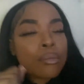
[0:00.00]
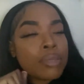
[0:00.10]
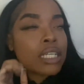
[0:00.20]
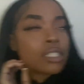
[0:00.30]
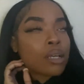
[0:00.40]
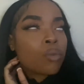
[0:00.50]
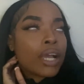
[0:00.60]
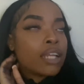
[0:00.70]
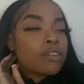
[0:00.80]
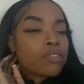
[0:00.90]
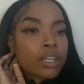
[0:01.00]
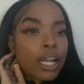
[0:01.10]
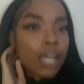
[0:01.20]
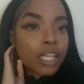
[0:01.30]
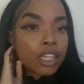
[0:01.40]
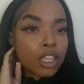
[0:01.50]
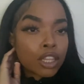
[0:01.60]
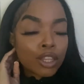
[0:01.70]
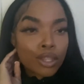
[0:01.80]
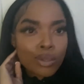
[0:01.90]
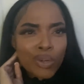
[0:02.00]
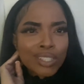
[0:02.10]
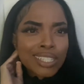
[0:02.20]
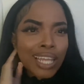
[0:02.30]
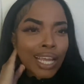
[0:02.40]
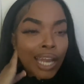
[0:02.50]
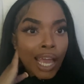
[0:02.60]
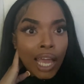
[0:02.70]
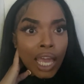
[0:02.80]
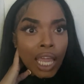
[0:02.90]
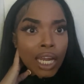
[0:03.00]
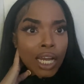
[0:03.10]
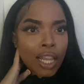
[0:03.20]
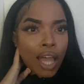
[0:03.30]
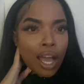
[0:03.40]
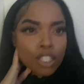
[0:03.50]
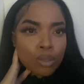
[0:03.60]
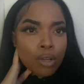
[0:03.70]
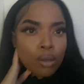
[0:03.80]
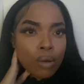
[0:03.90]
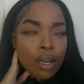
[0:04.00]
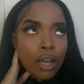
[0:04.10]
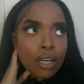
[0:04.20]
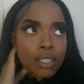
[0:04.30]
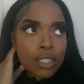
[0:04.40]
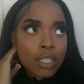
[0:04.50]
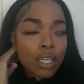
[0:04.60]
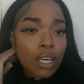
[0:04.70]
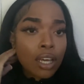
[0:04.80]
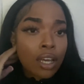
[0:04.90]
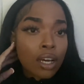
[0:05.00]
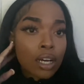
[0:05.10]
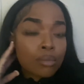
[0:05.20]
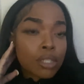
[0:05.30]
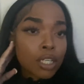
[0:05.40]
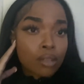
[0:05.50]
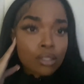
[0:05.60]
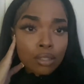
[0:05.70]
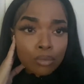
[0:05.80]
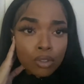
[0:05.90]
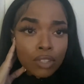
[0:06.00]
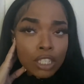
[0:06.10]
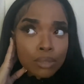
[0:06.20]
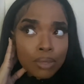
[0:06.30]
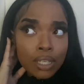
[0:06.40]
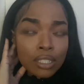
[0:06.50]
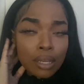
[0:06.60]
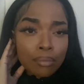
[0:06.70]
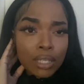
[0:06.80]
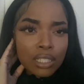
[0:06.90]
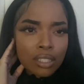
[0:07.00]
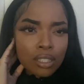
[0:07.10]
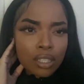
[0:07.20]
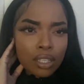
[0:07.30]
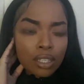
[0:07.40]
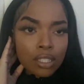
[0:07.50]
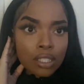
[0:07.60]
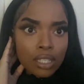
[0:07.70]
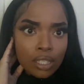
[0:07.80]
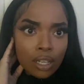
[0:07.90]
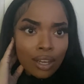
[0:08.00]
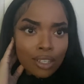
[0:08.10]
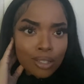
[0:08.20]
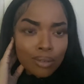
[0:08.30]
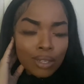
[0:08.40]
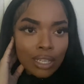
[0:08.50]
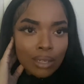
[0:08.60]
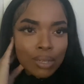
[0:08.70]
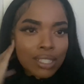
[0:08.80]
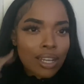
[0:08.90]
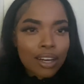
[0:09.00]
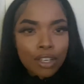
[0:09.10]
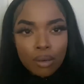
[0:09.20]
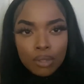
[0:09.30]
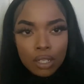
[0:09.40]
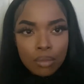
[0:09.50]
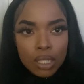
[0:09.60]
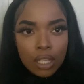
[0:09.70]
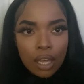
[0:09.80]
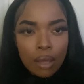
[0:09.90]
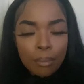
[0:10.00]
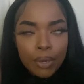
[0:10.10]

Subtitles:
Because I'm waiting for 9 o'clock to roll around, honestly, to go to the movies, because I missed the 6 o'clock showing. Because I already know I'm going to miss that.